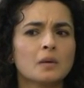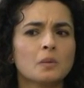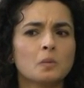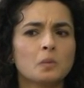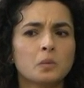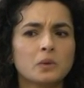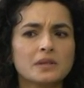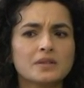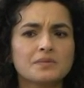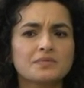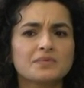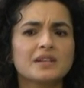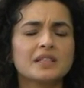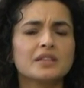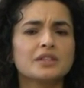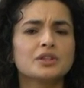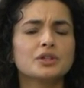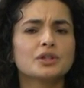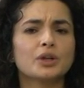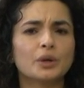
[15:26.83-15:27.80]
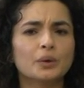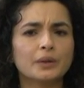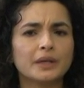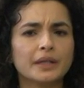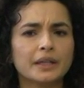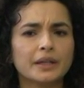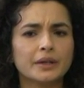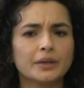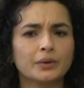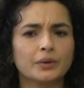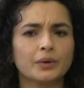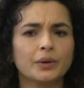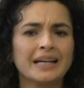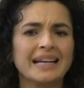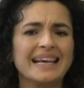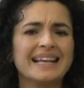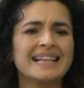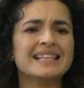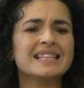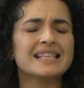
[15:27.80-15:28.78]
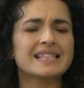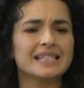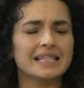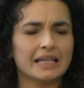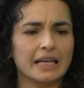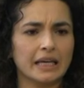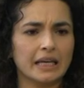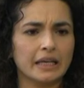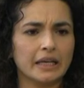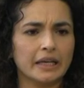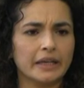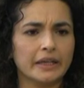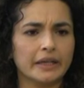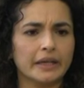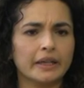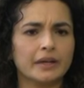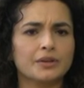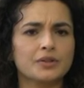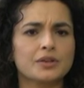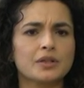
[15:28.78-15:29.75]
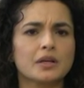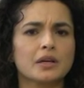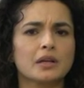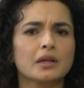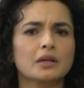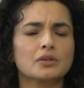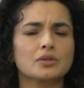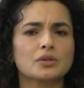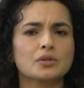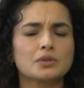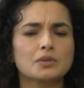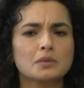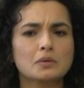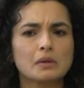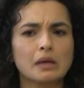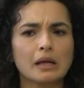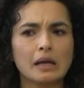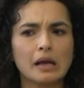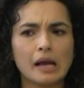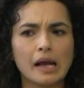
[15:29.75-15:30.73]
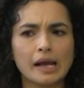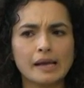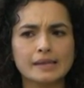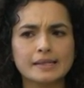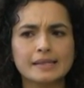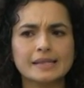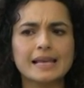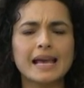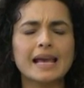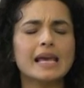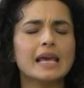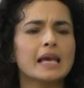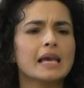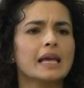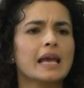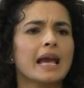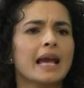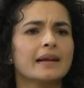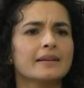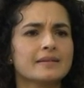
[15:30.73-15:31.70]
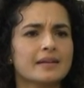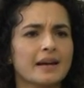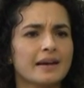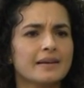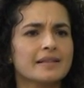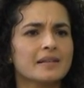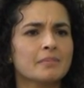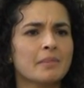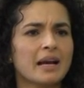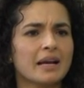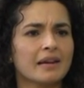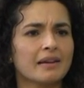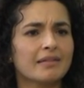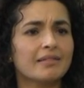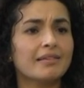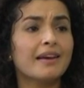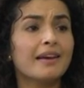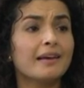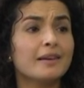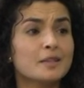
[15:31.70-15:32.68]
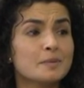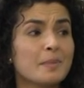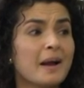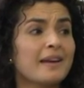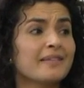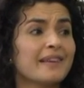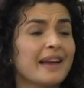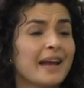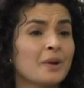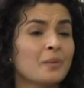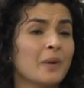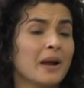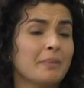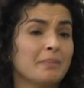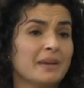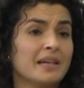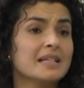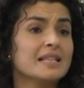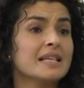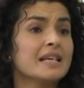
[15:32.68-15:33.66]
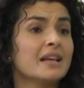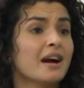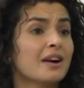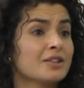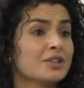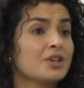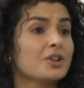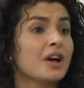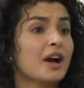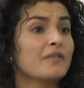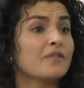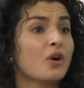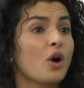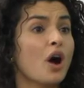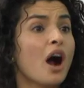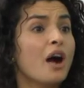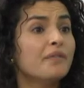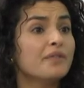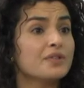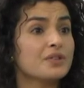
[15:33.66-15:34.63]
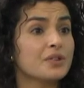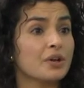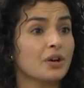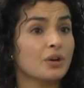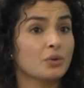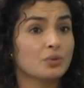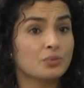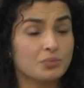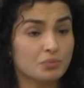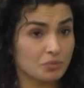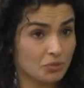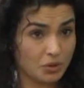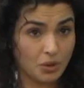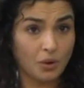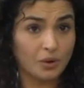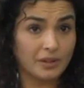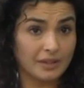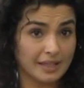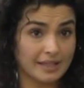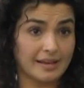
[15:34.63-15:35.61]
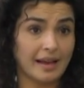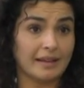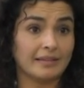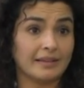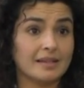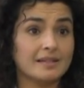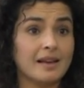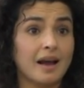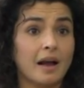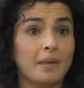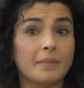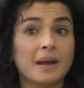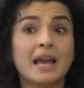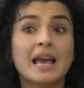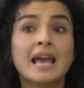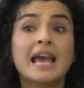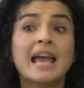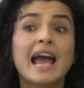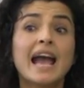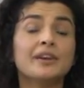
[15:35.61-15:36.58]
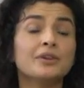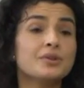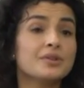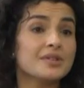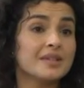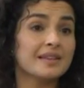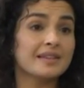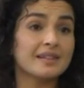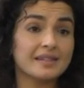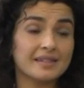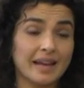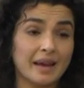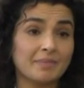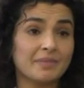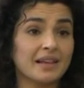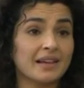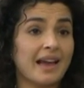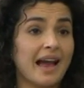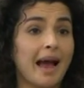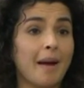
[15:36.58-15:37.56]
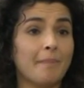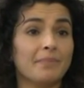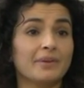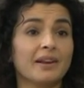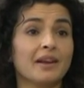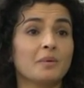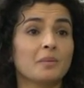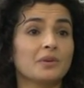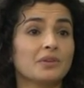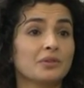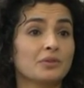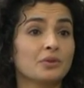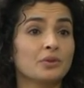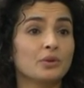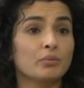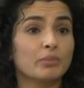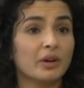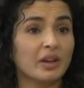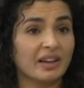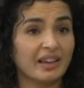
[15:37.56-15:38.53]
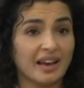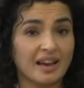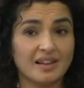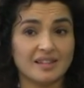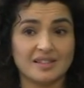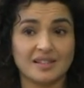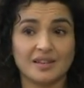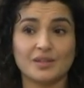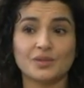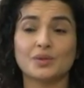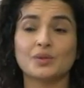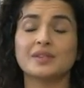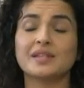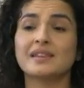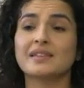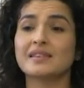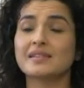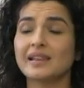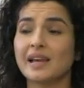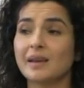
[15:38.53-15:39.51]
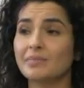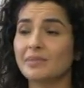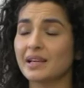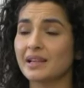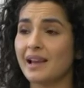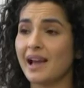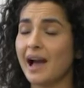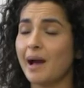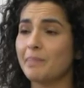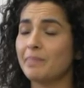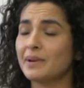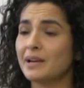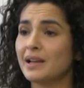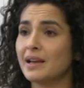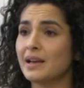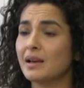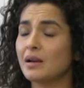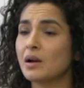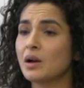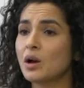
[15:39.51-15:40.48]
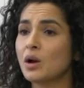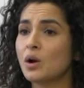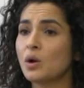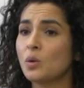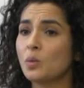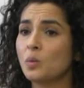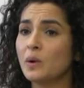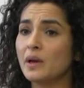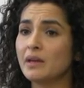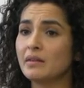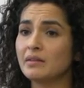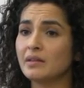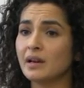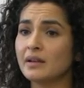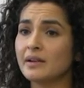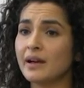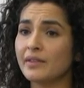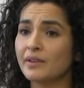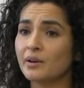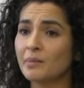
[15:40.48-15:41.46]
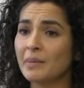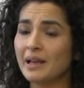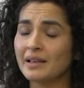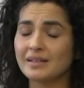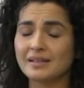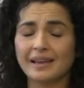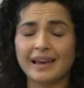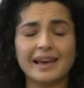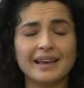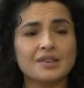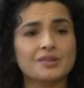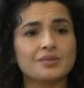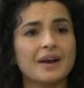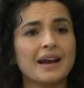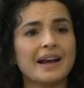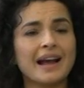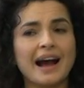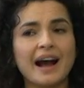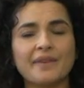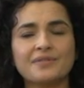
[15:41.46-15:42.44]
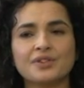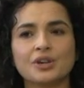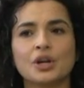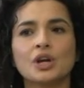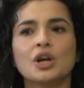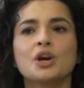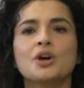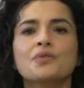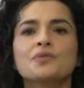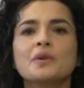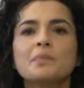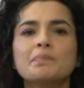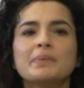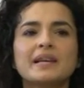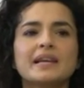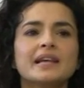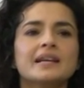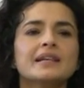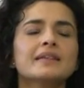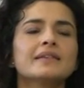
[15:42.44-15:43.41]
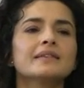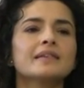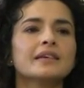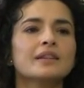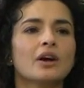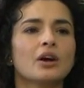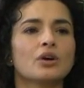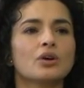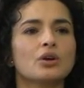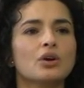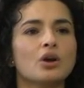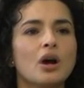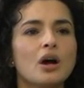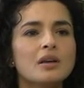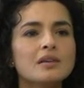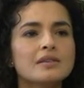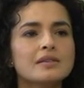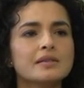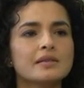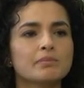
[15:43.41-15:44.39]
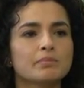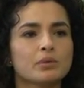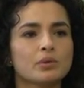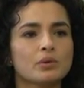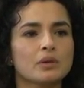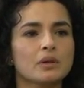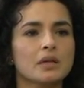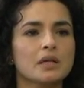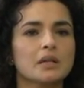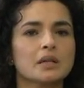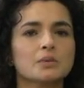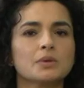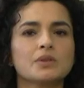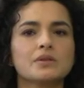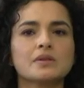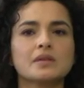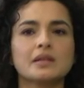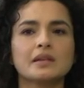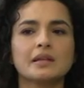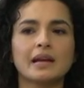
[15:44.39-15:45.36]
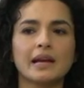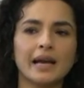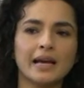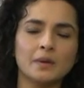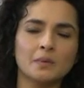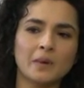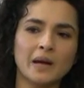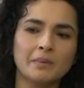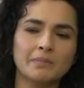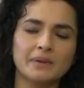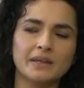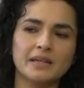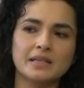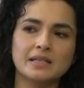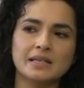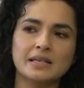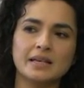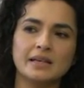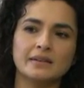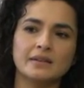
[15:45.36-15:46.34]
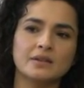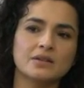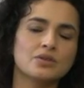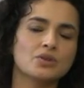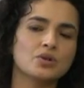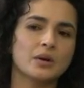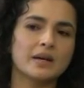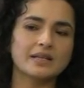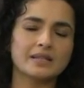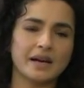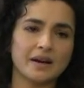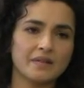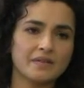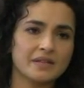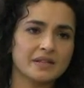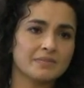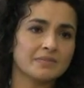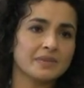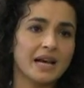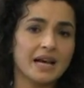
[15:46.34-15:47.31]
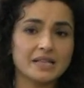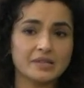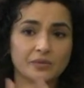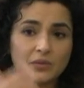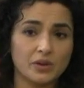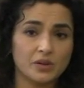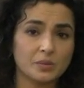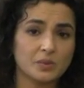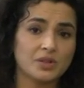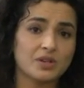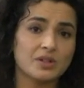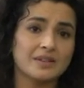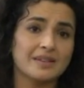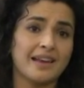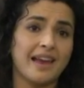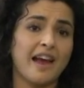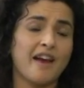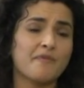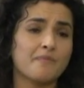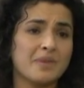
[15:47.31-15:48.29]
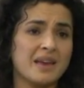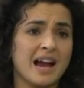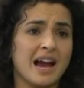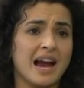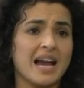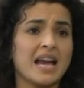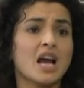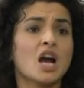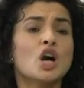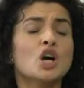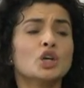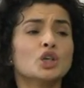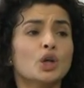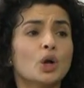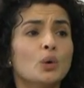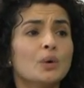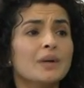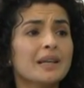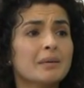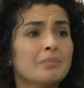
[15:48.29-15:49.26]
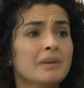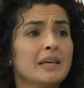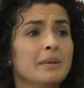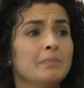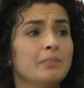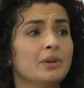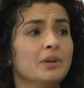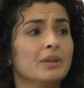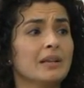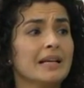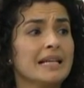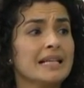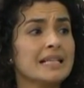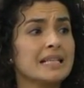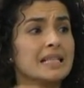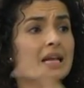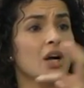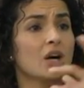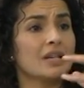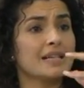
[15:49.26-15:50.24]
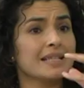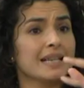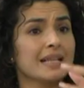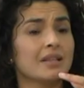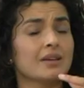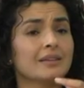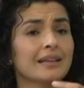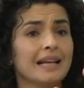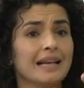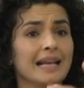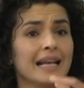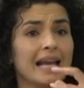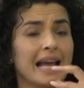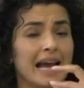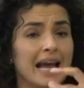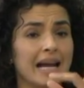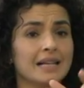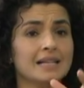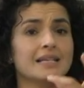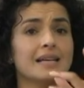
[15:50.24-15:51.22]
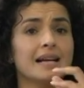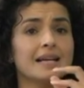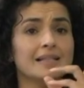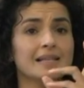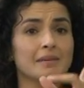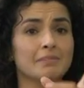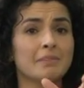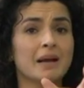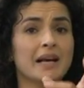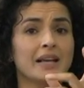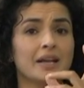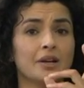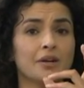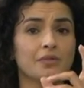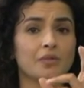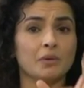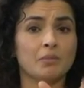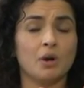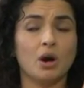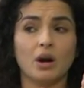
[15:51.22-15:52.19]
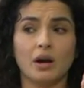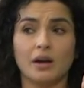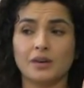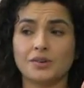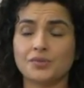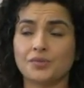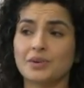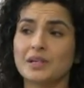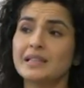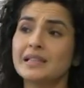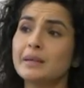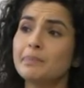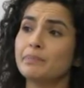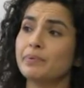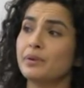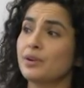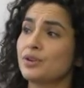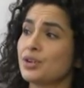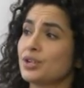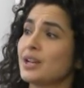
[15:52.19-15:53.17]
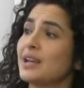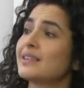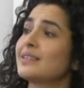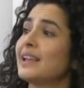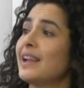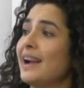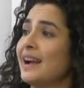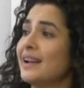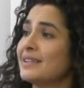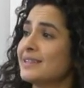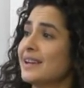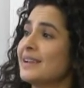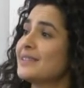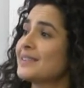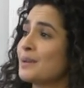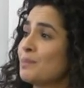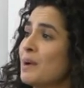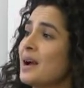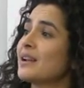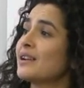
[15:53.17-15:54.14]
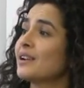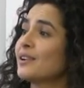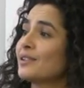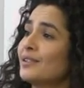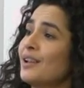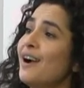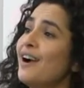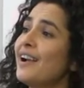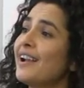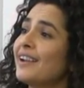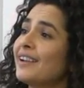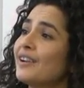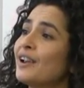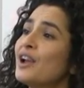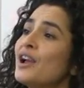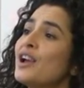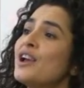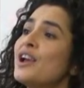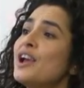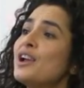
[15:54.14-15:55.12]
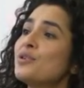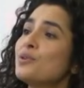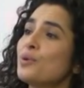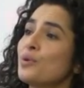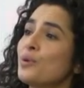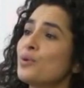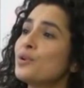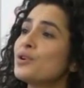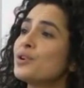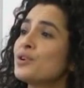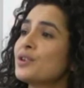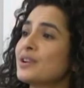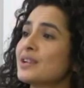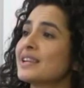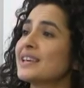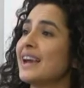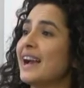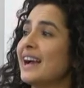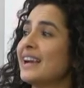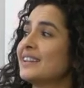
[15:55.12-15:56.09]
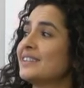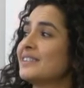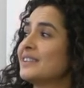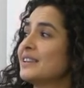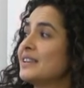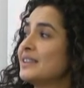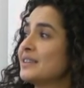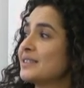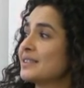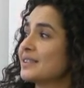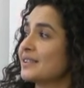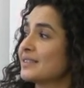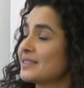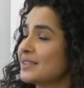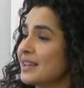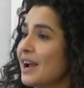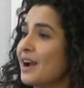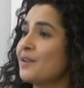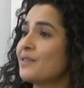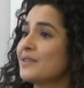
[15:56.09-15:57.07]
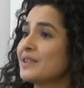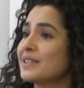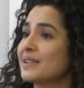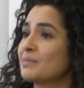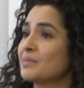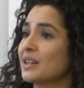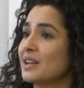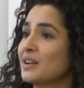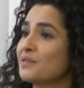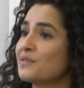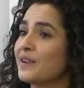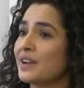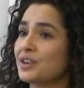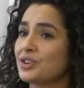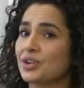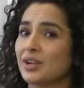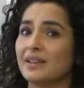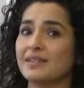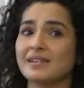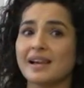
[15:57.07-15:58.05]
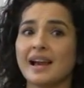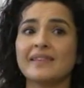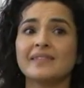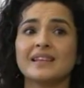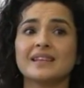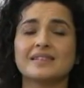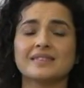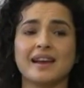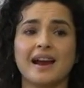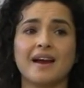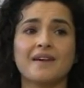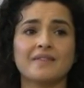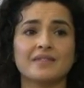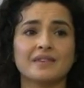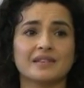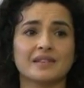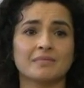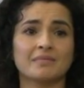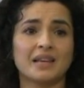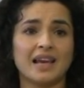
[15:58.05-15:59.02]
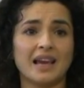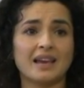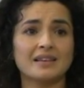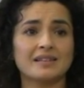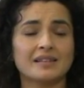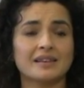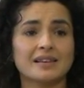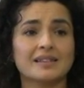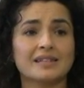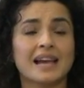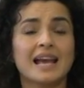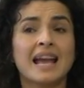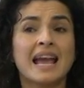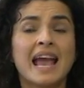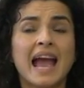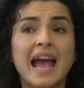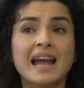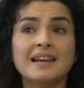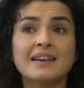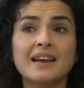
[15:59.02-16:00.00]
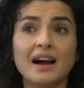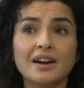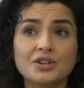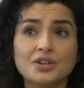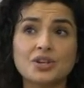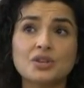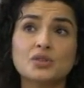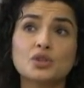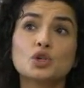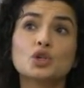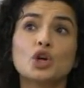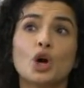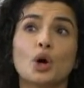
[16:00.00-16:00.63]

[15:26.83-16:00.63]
was really goaded or instigated into saying anti-Semitic things by the NYPD undercover officer who totally set this up. And you see the same thing happening with the Newberg cases. You see the same thing happening with another man's case right after. Repeatedly, across the board, you see the NYPD and the Joint Terrorism Task Force, which is the FBI, goading people into articulating anti-Semitic remarks, really pushing the anti-Semitic line in order to get these terrorism convictions and these terrorism cases. And not just